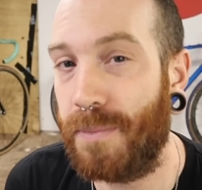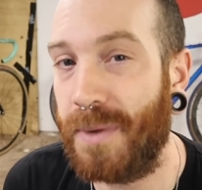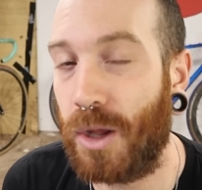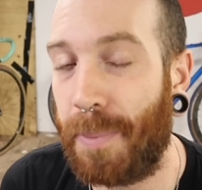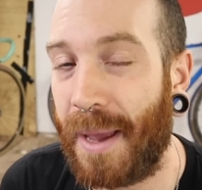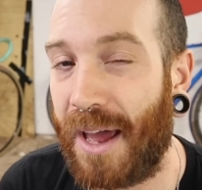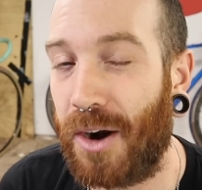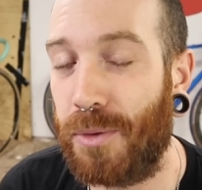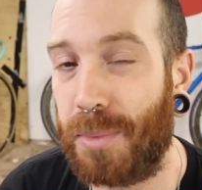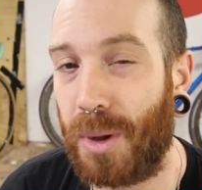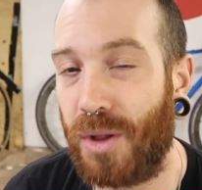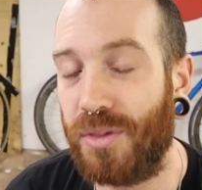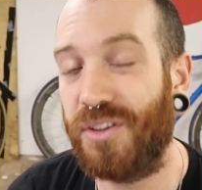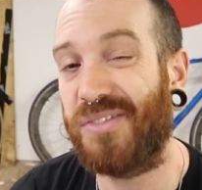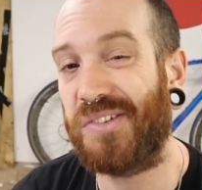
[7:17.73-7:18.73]
the male pattern
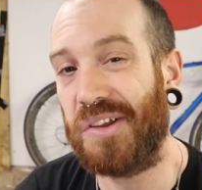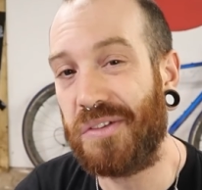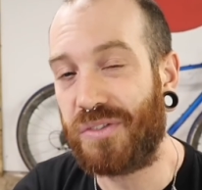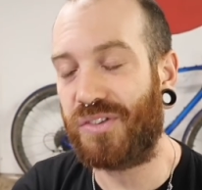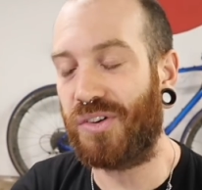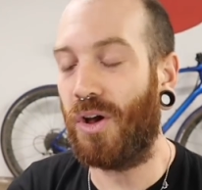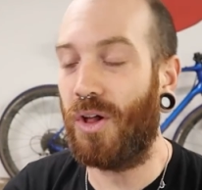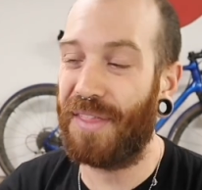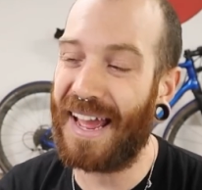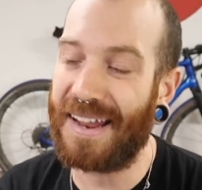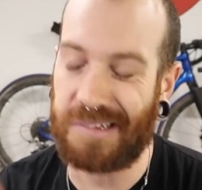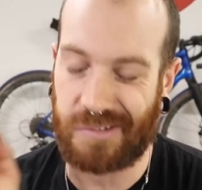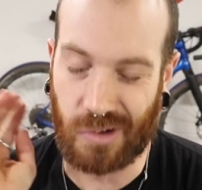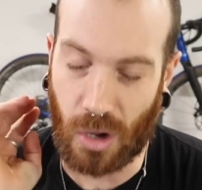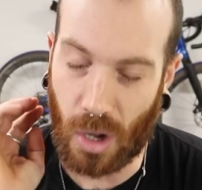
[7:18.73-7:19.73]
baldness install,
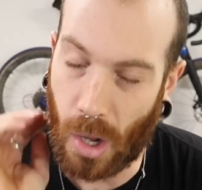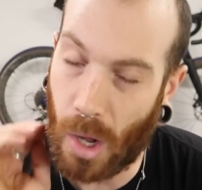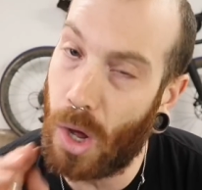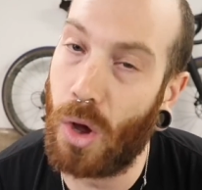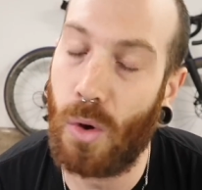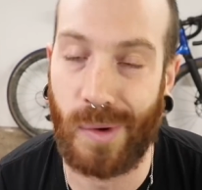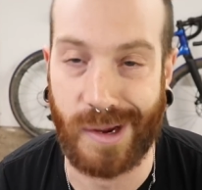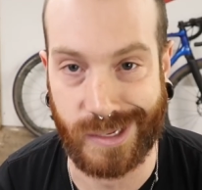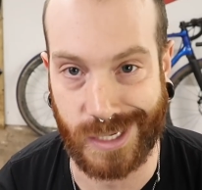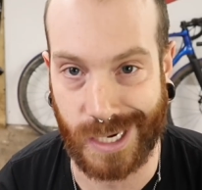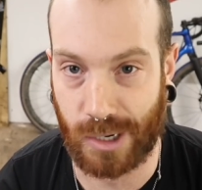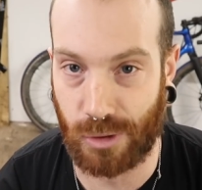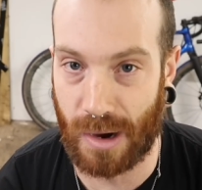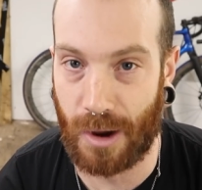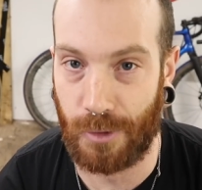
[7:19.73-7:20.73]
that is always a
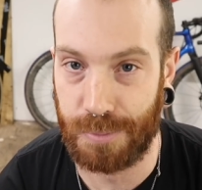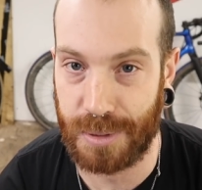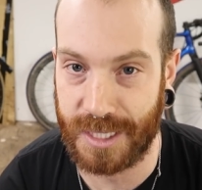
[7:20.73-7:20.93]
crowd